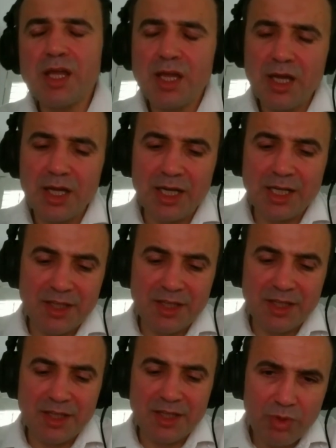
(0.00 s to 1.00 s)

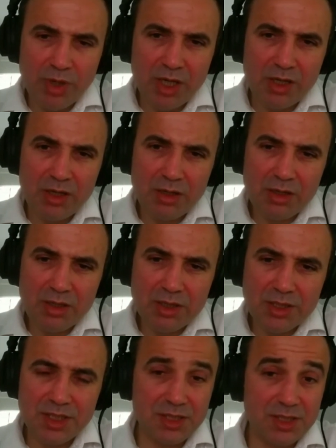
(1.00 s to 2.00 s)
Natan.
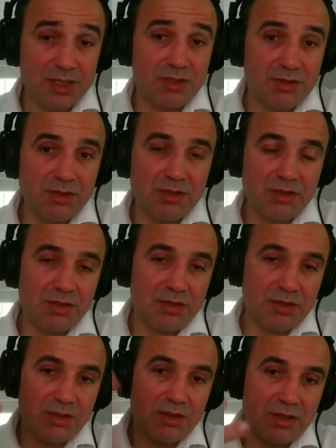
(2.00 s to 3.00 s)
Since
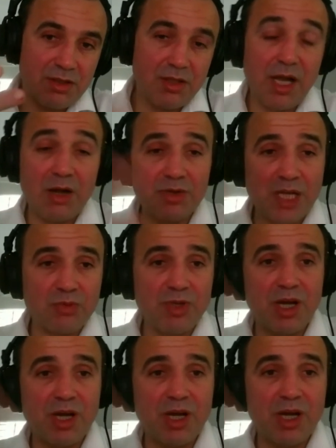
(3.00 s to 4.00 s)
now that we
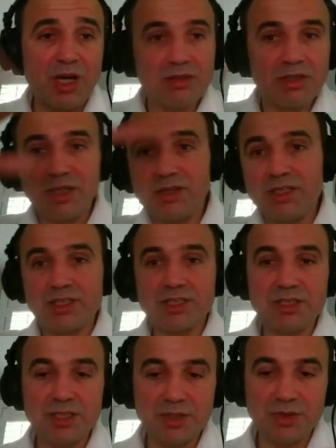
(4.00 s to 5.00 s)
are in this
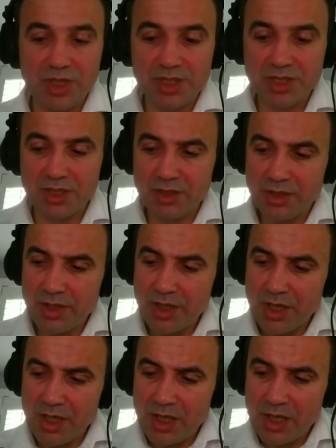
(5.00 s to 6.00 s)
situation,
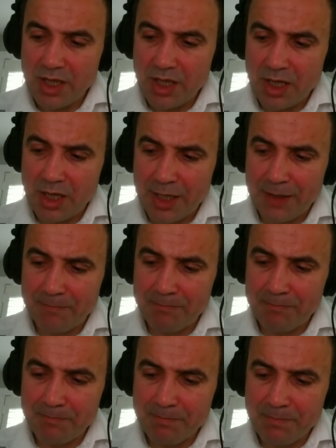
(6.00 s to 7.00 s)

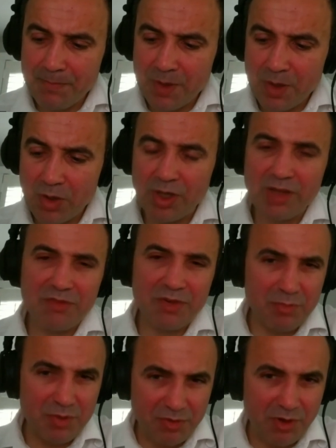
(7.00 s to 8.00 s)
or even
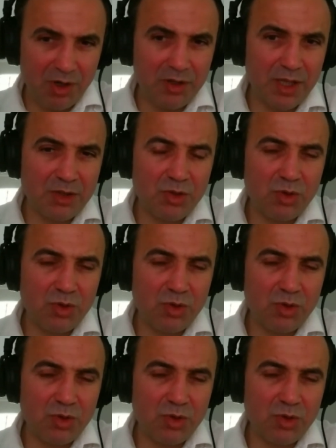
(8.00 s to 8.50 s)
before that,